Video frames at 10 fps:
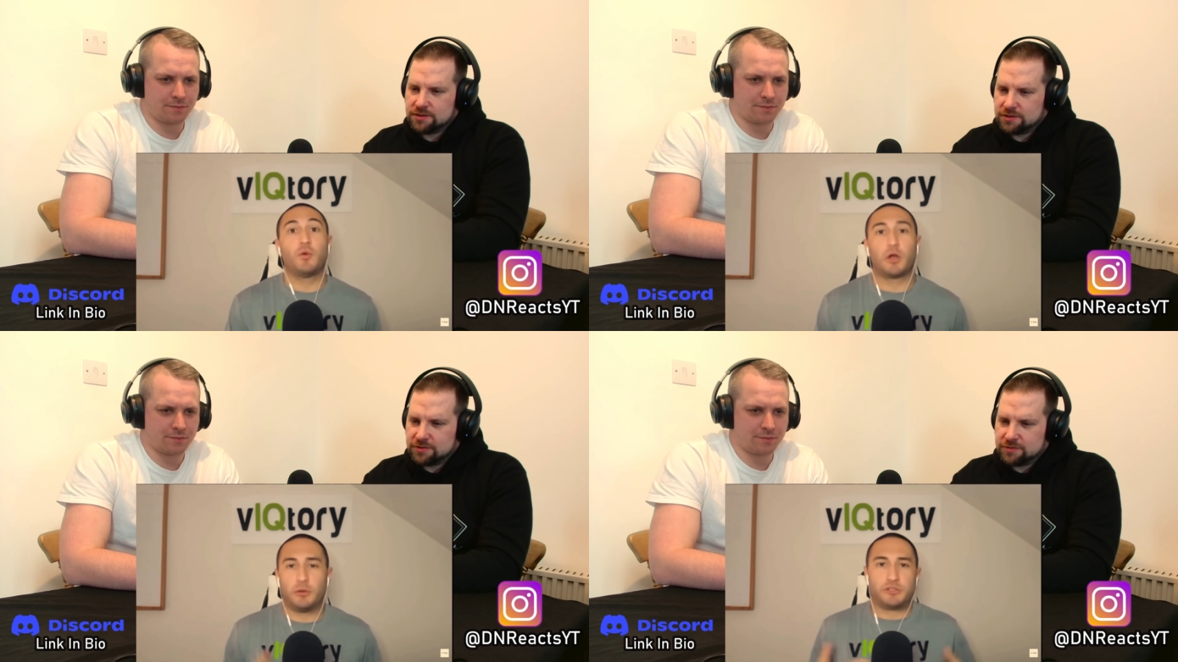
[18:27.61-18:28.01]

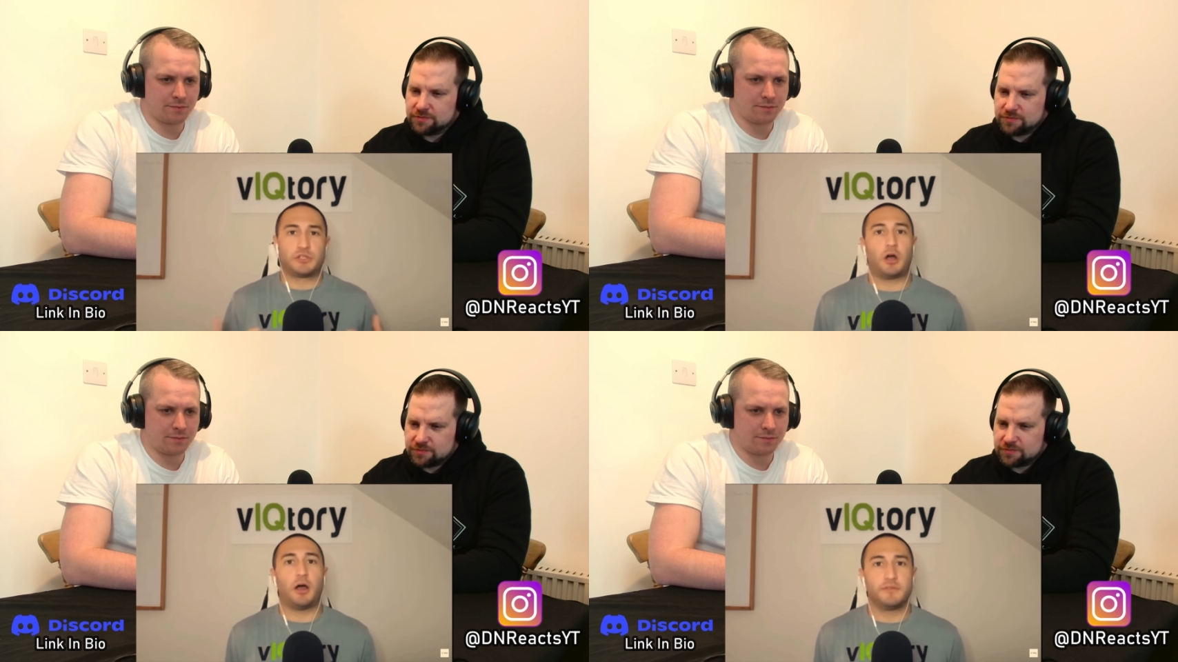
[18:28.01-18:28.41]
Speaker 1: where it was
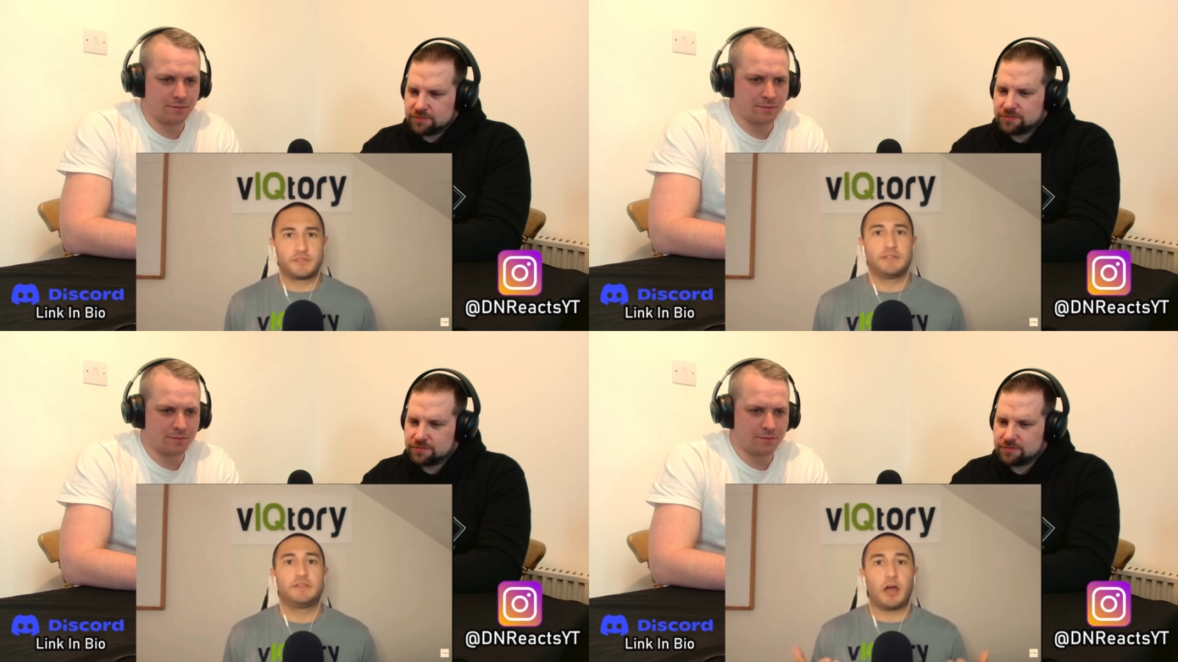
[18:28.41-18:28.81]

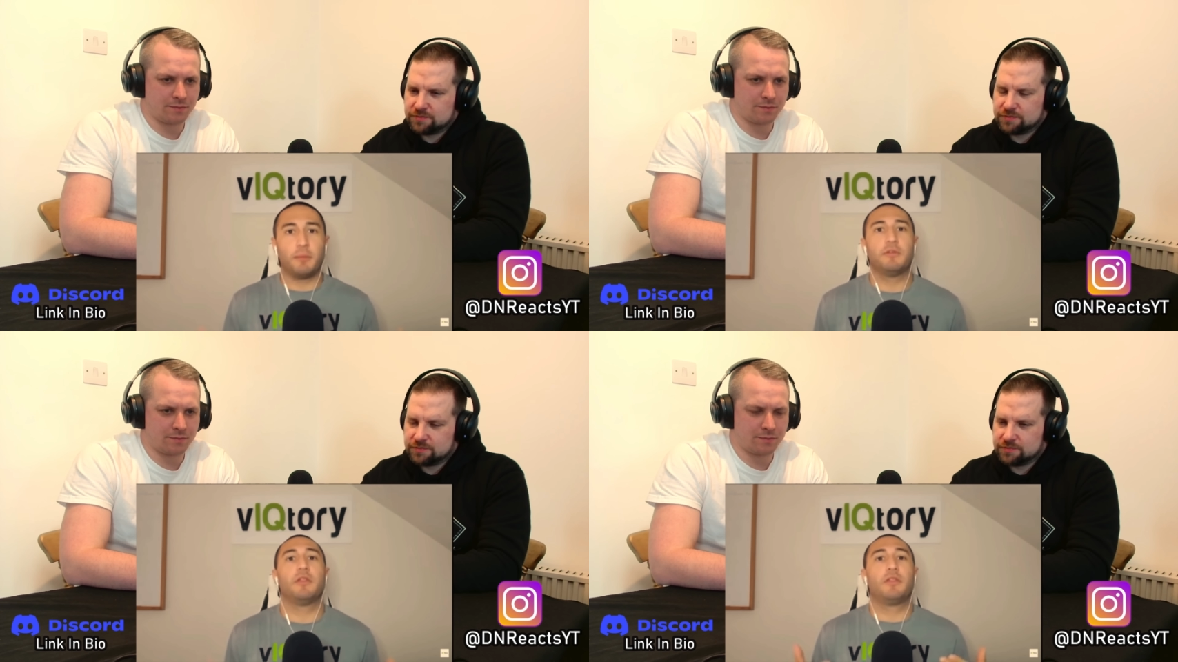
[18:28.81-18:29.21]
obviously
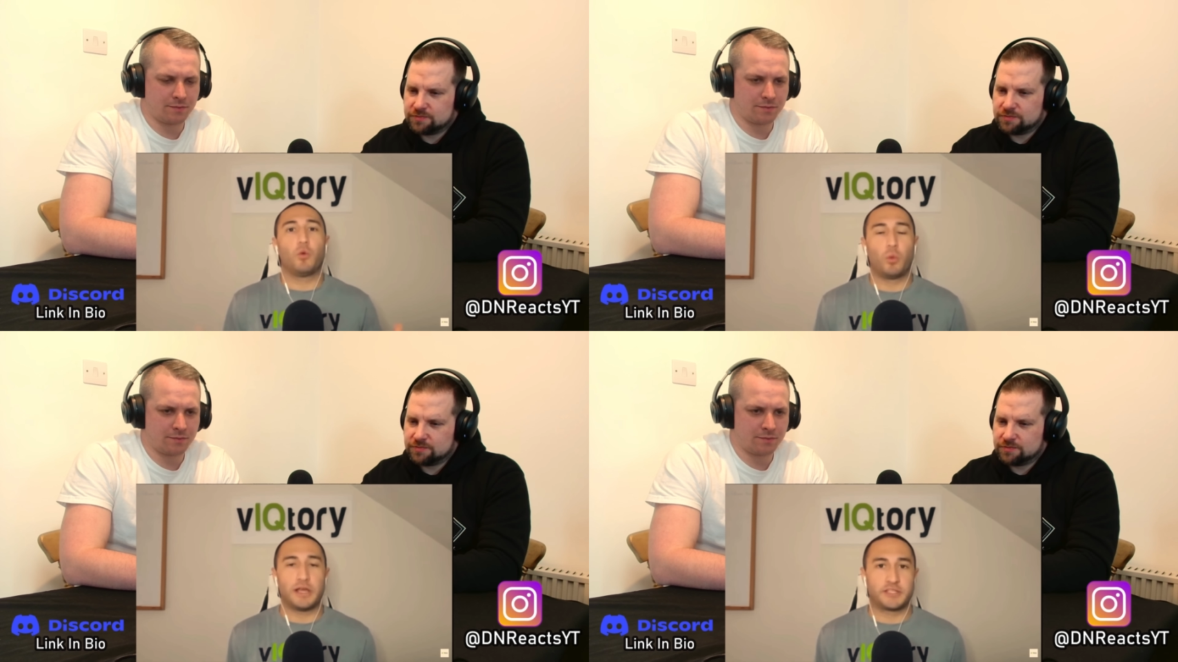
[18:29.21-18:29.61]
dubbed the
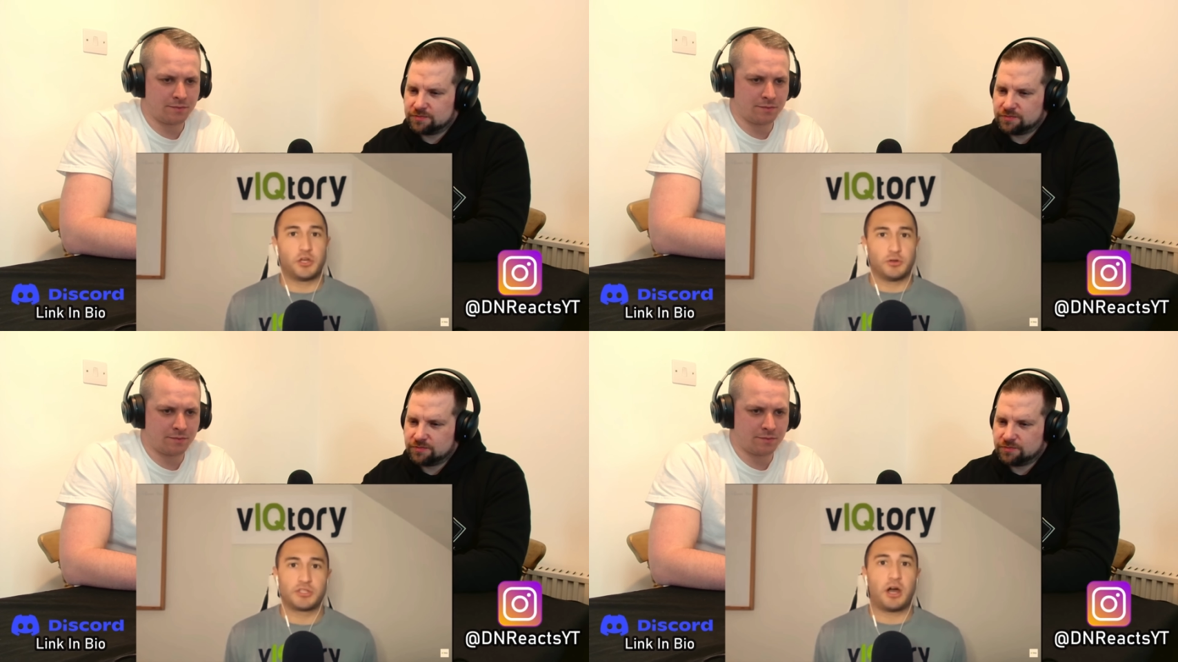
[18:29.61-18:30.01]
West
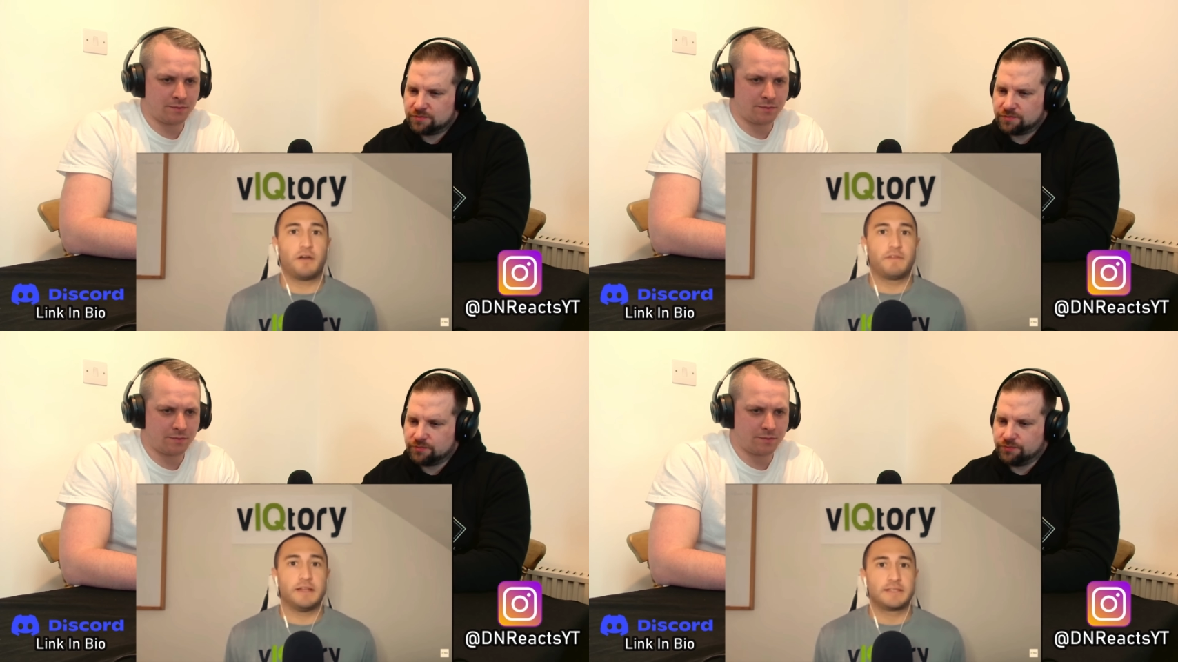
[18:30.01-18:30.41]
Coast
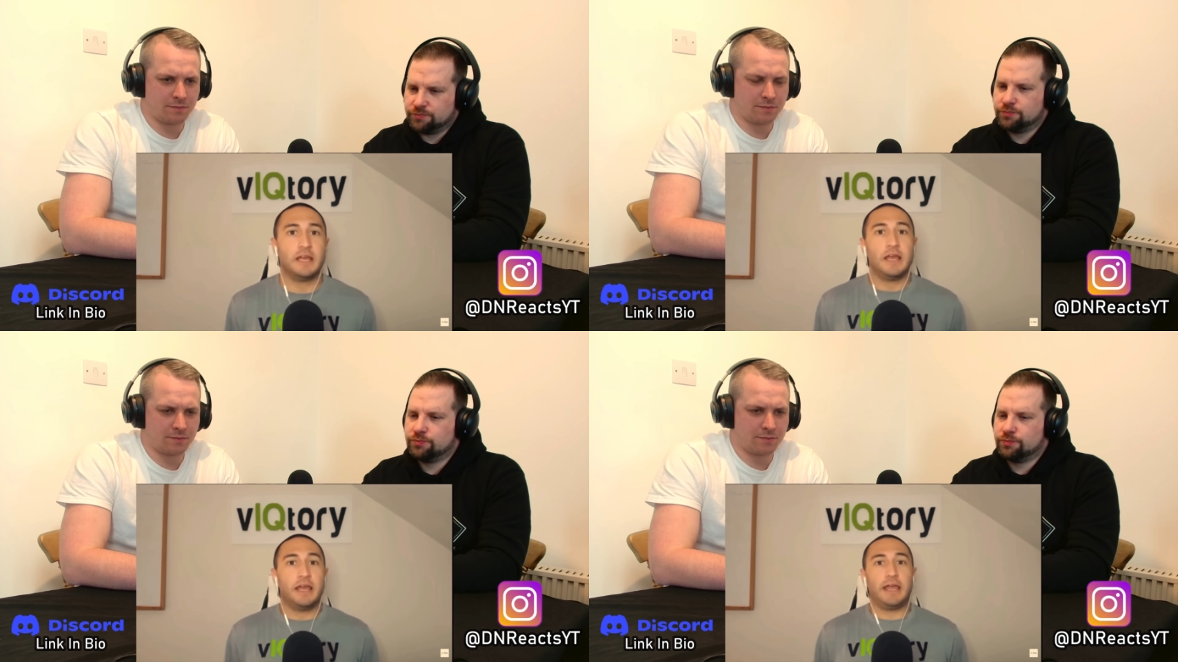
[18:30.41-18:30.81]
offense,
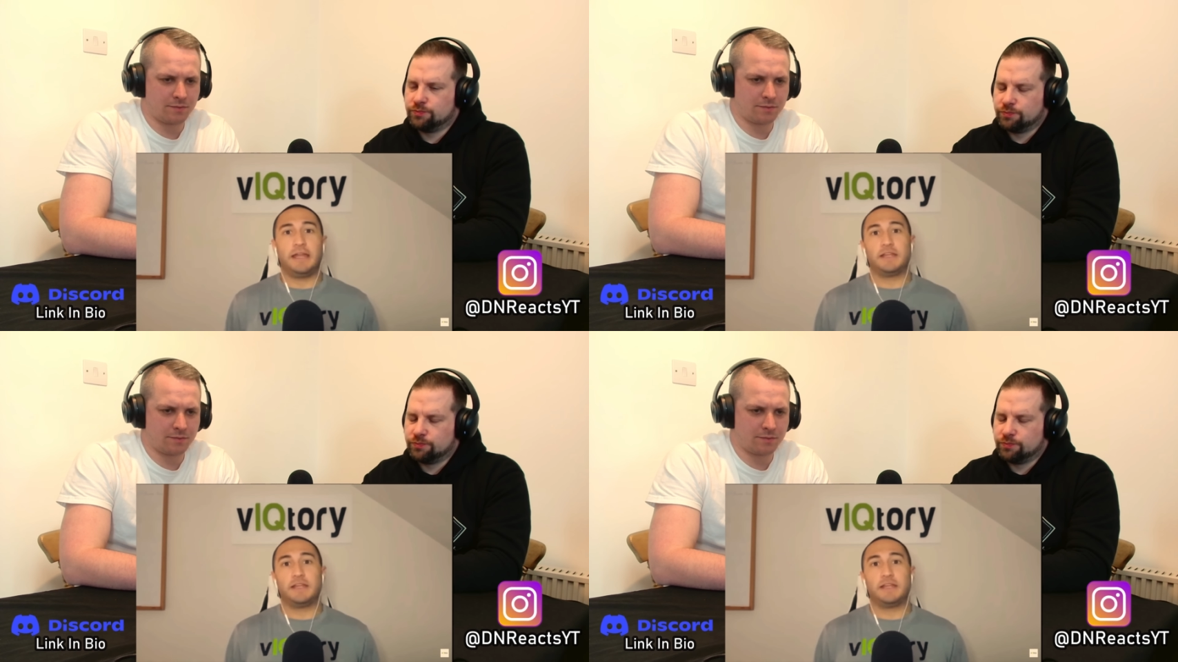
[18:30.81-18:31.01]
and